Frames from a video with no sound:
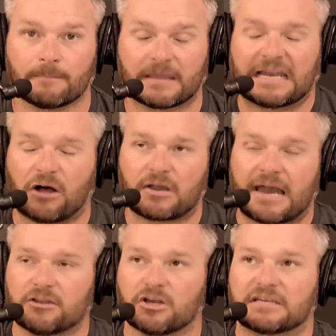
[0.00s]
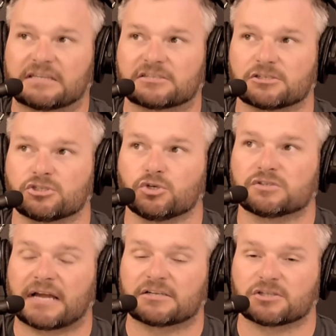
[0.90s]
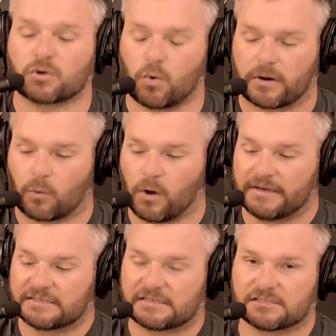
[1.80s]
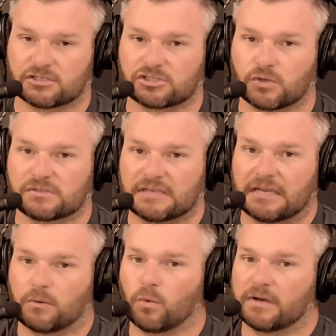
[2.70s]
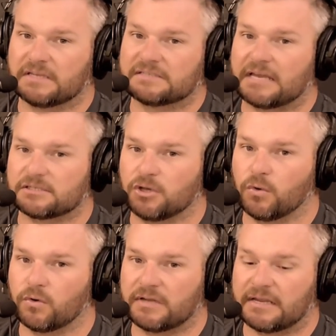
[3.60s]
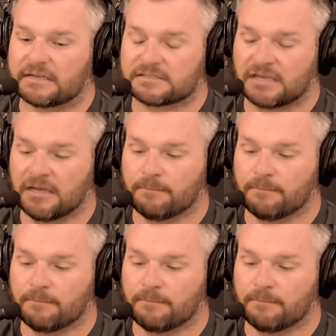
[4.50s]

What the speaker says: And kind of look at this in two sides of the coin. One is as an associate and one is as an owner dentist.